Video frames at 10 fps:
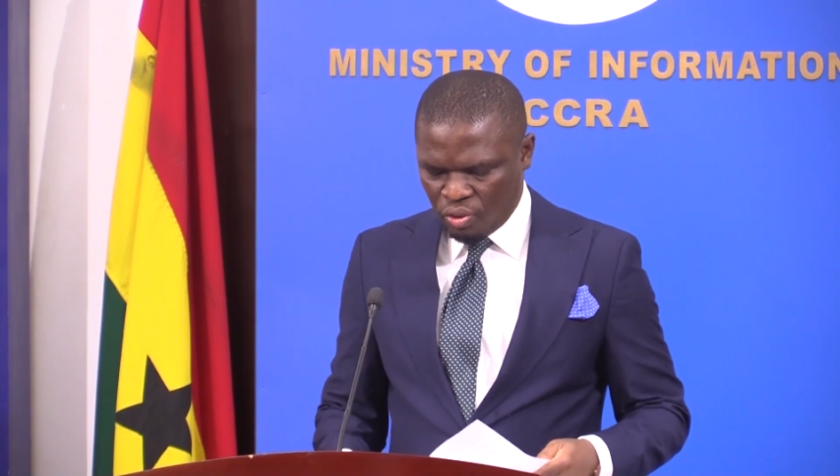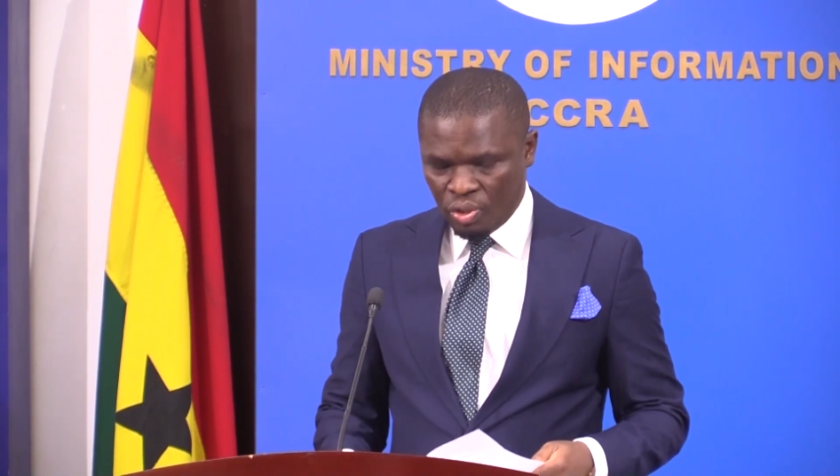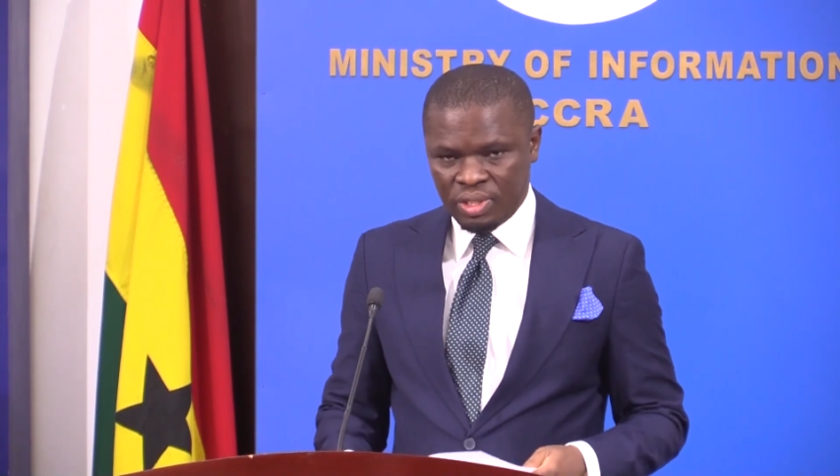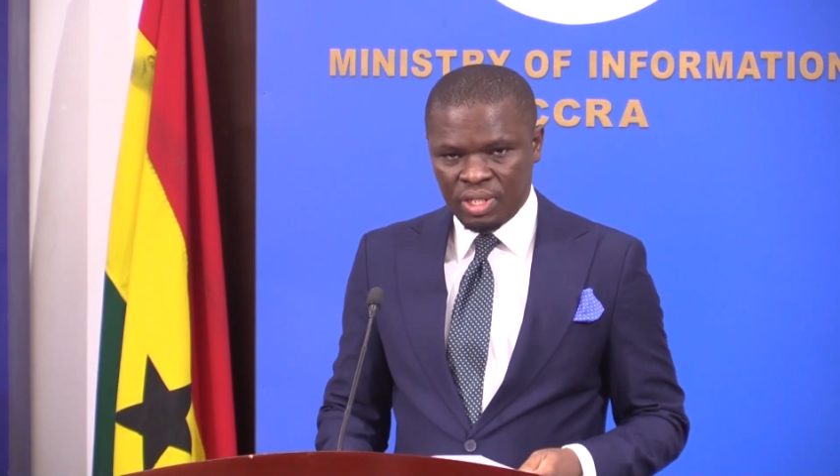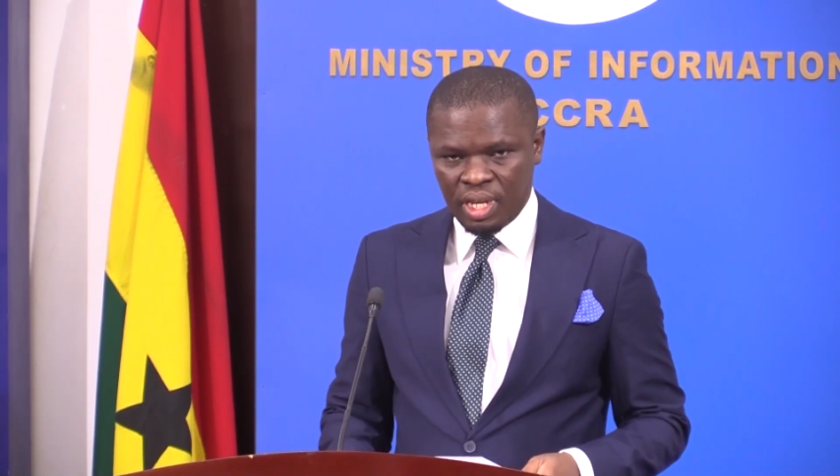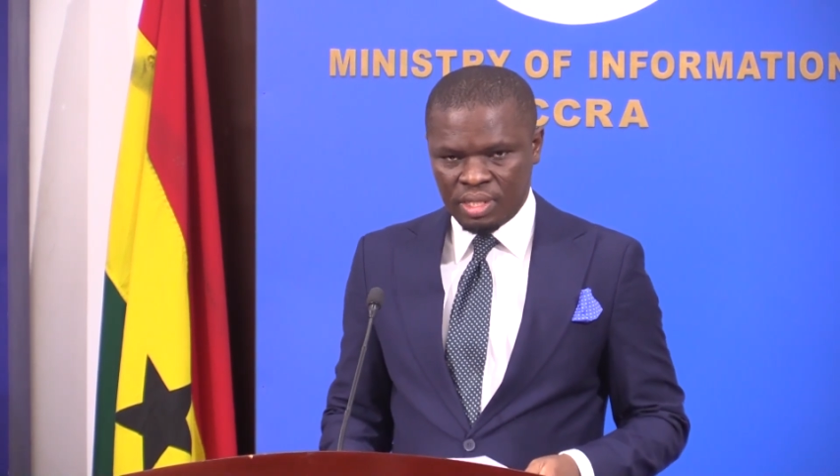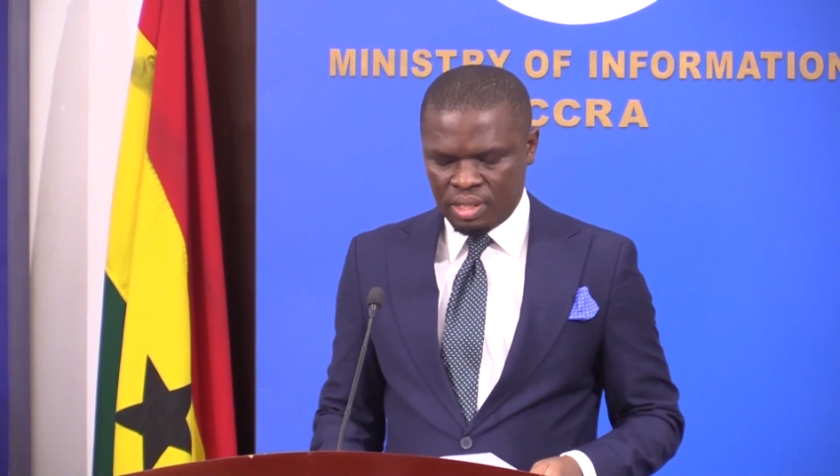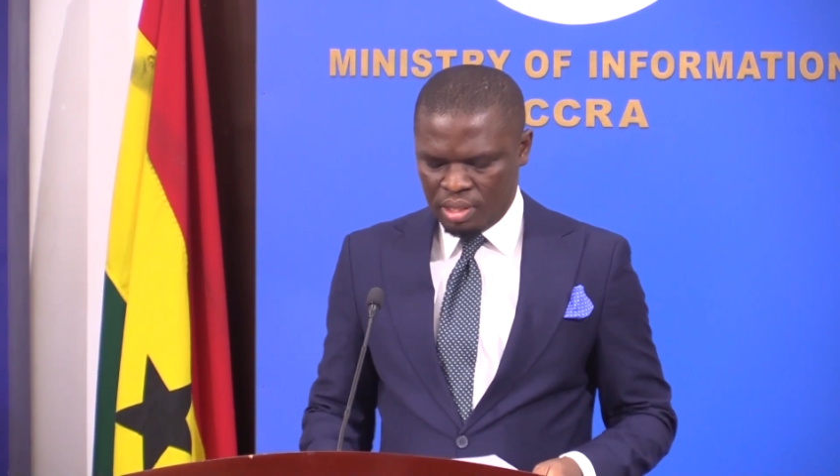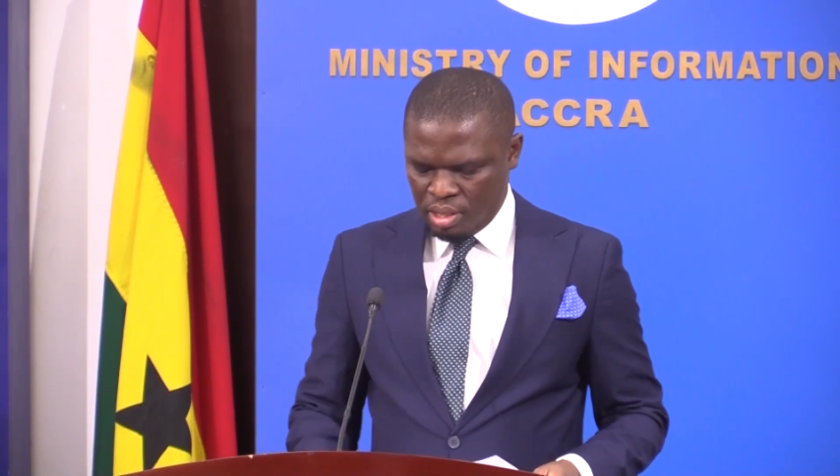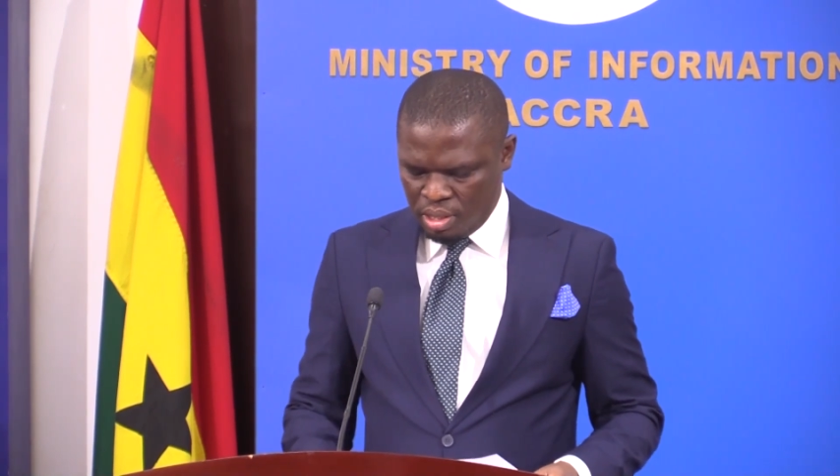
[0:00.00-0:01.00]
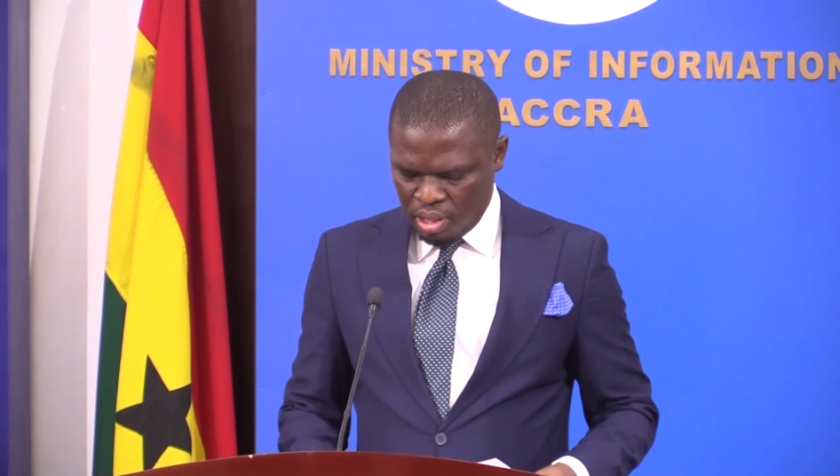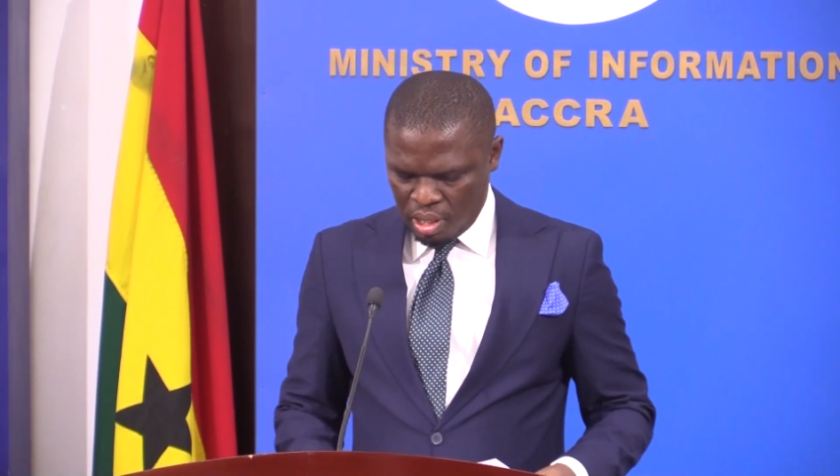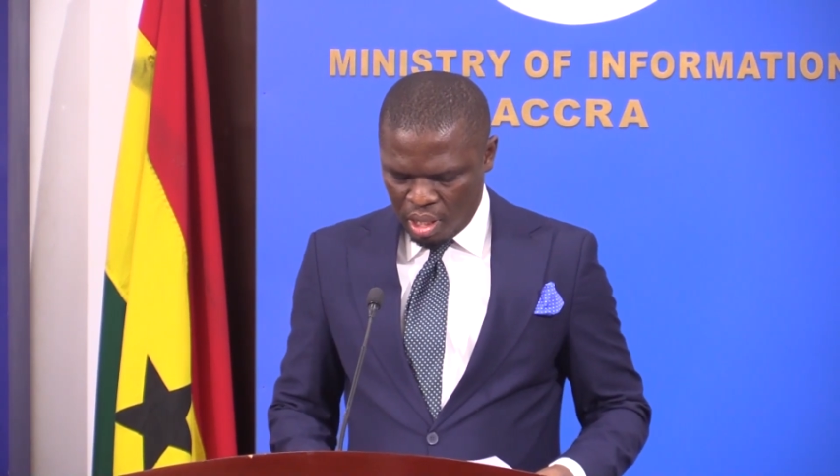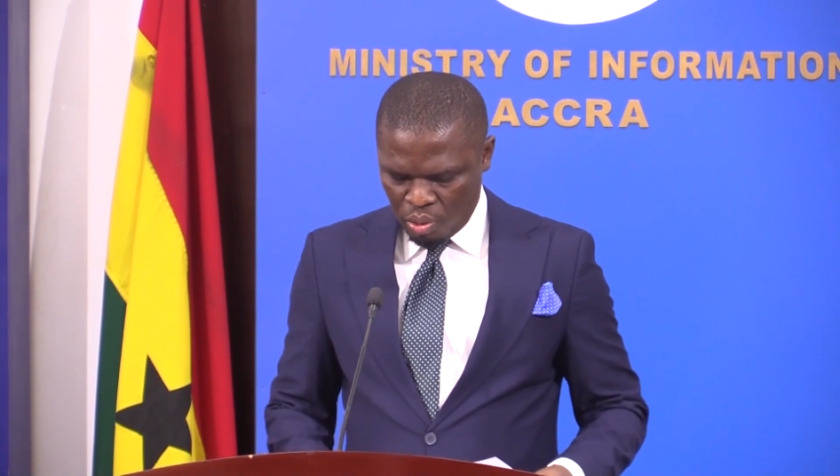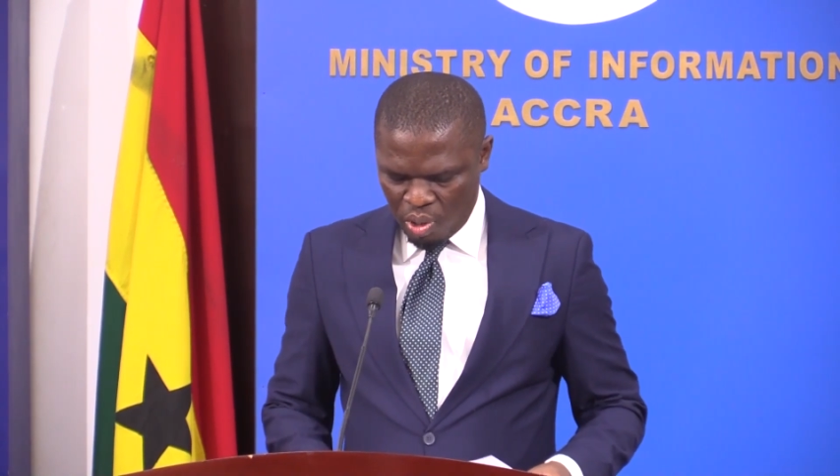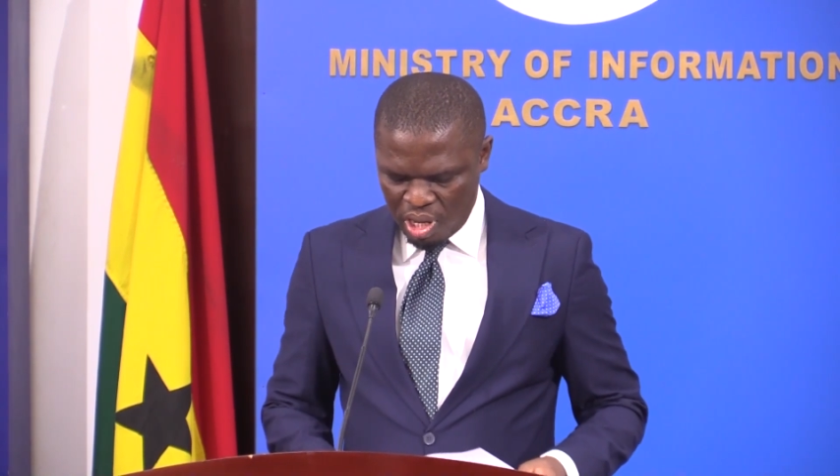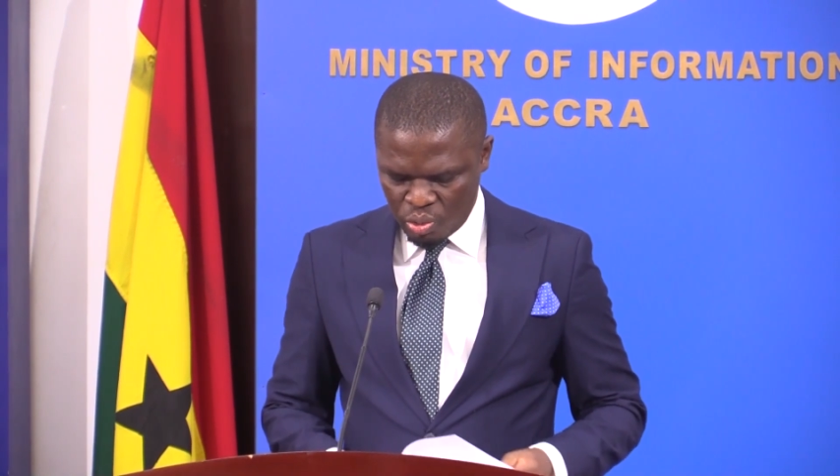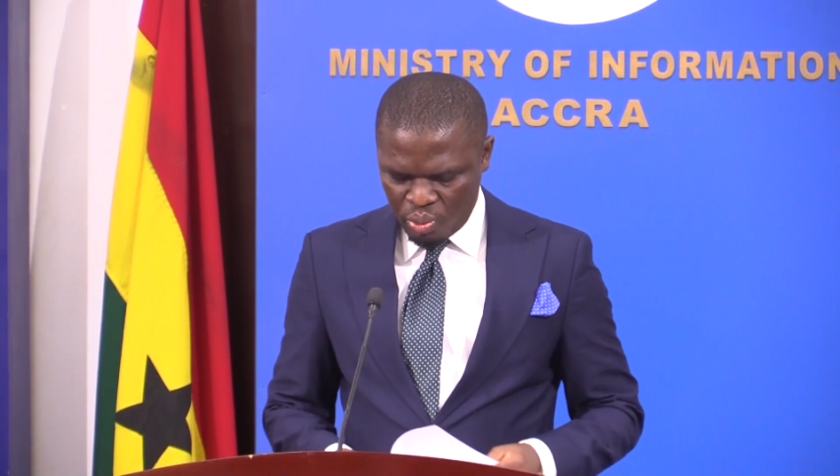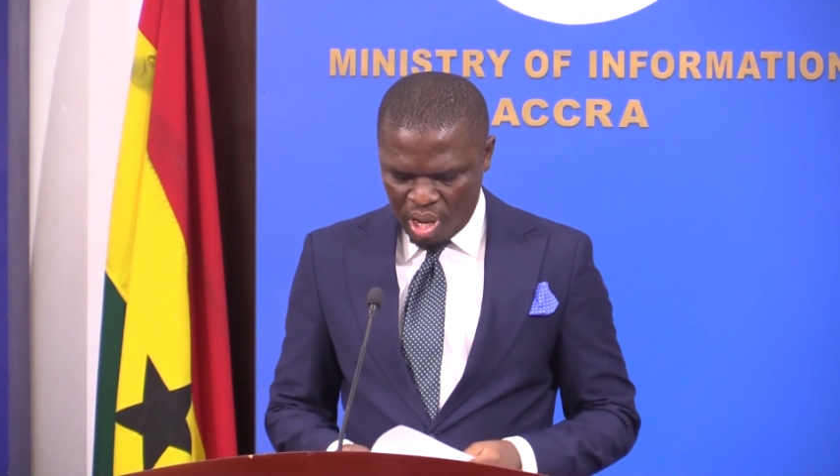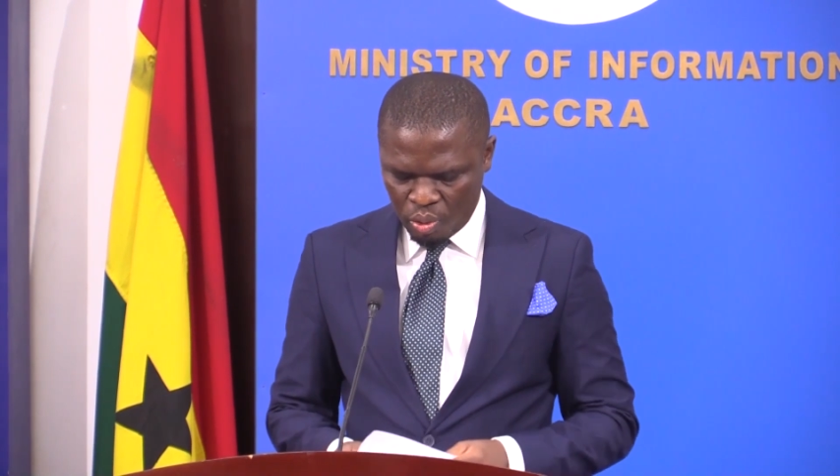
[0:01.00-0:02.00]
volunteers. And
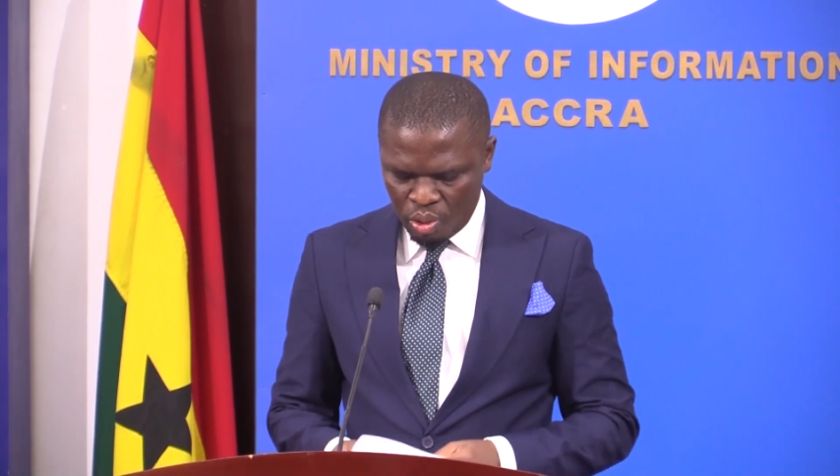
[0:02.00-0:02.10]
once we are